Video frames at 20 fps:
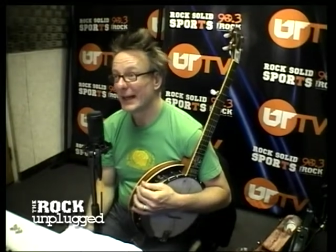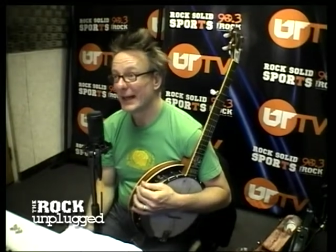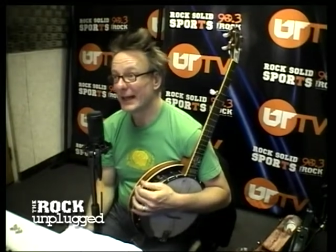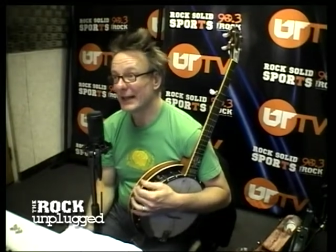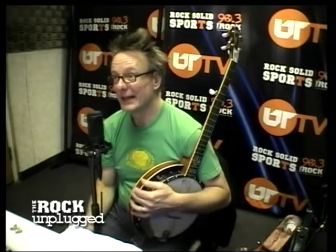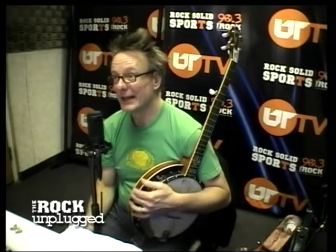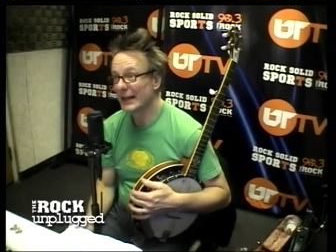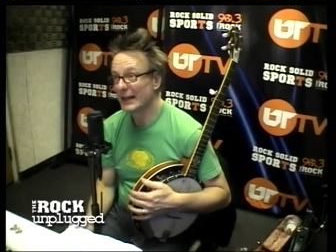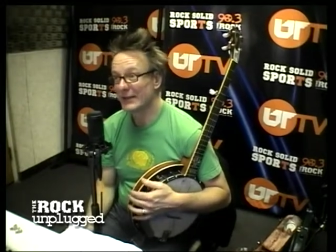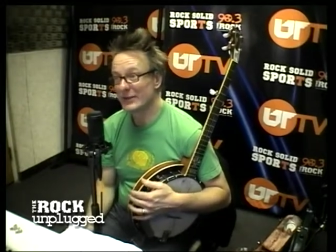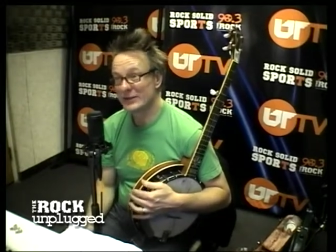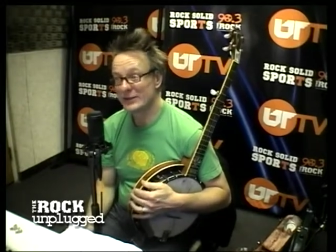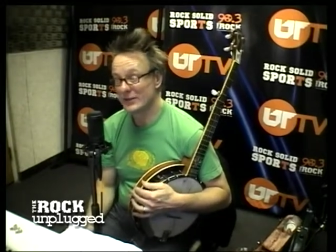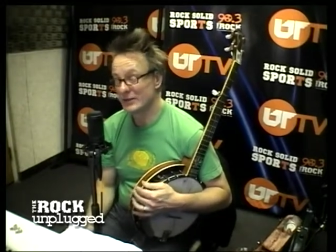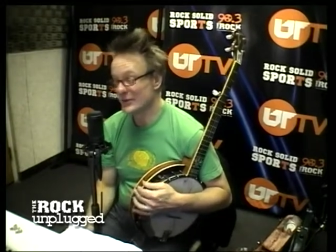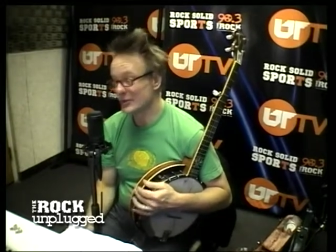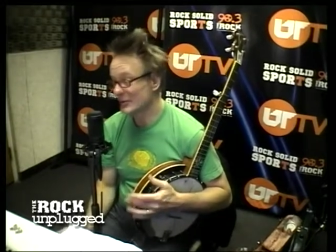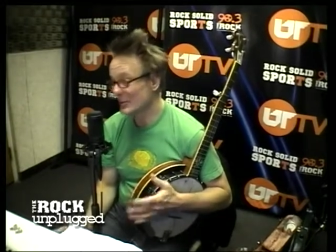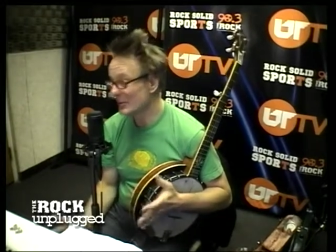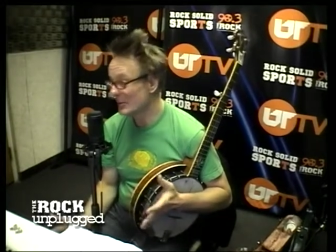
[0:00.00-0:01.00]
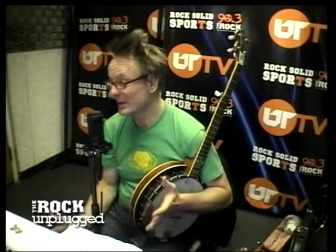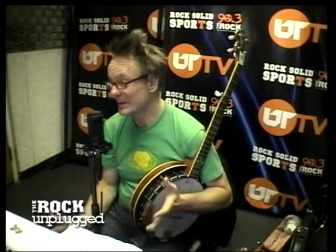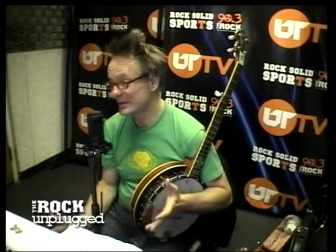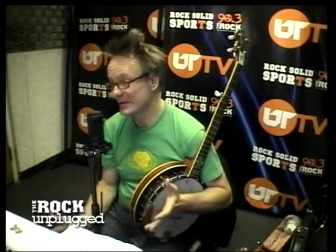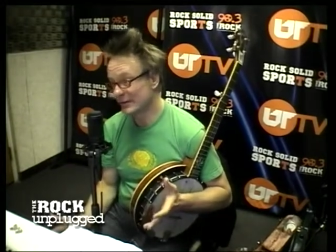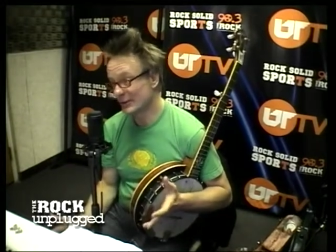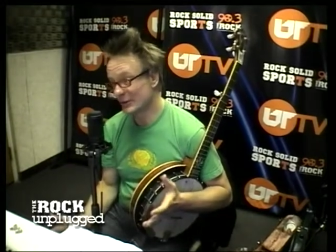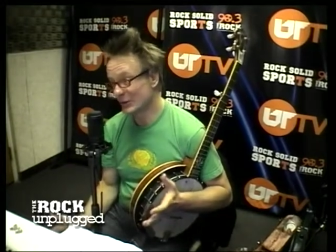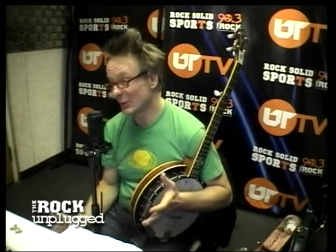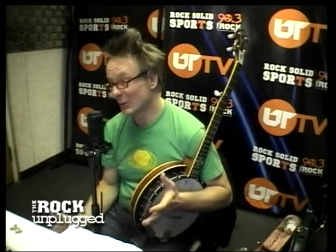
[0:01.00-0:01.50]
and there's just so
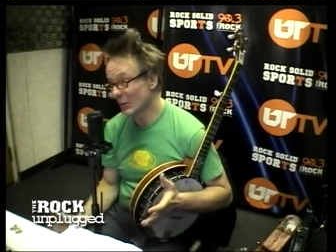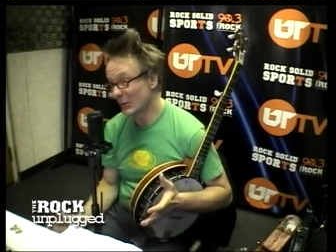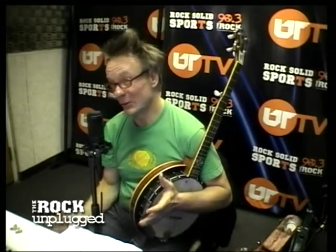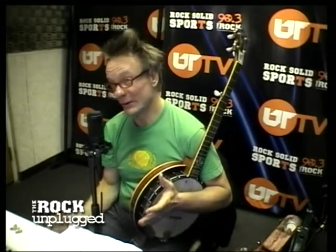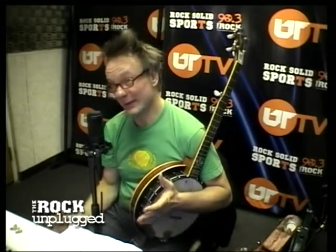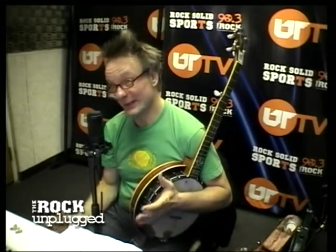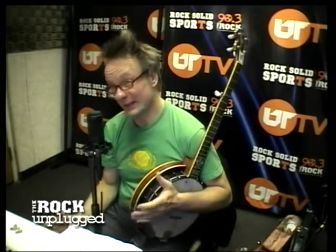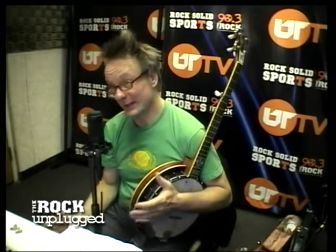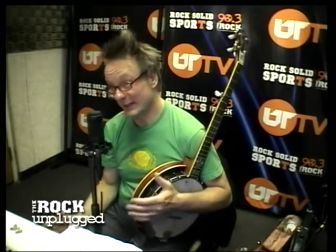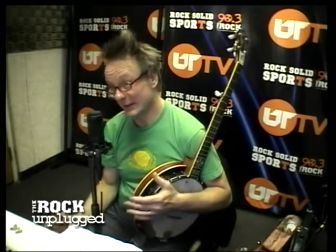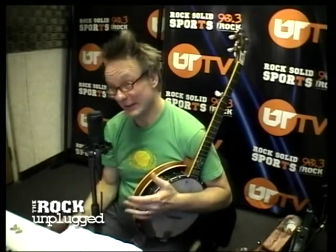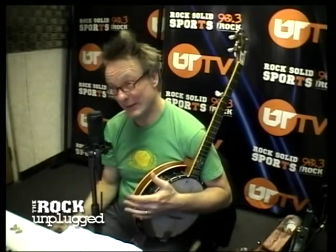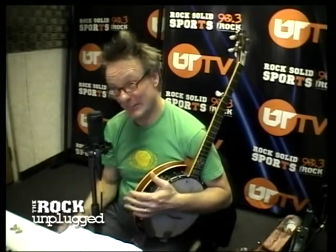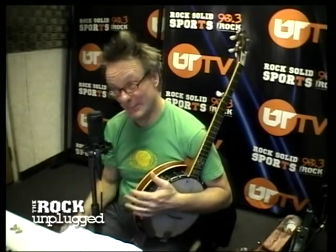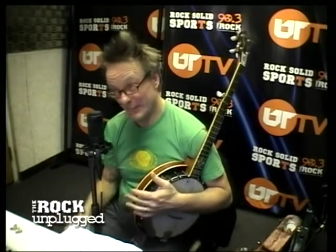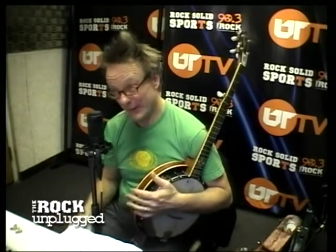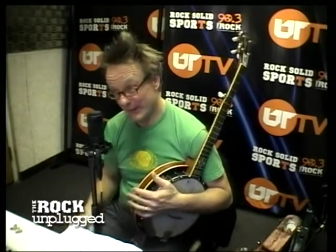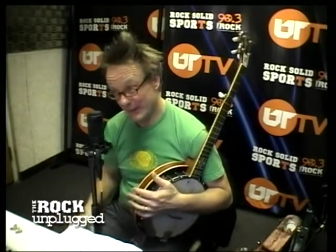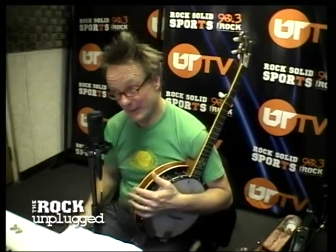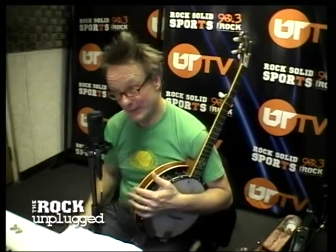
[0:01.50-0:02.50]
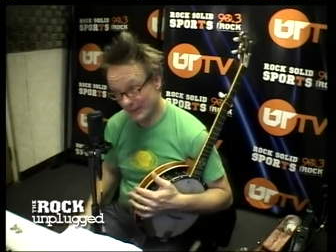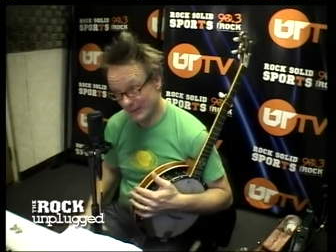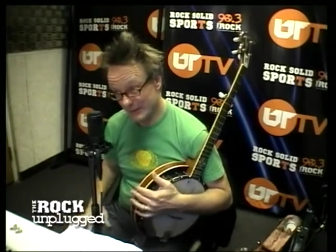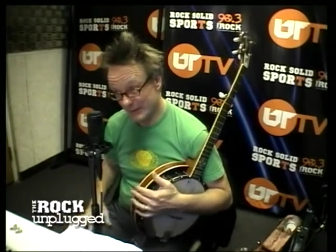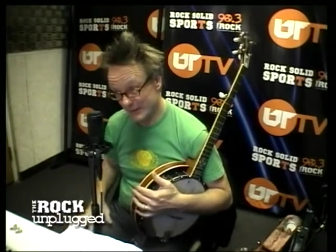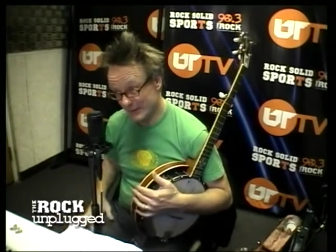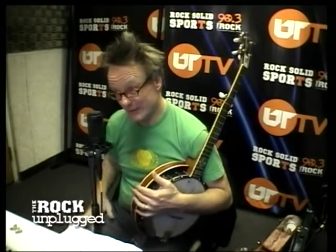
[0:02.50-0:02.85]
much cool gear and pedals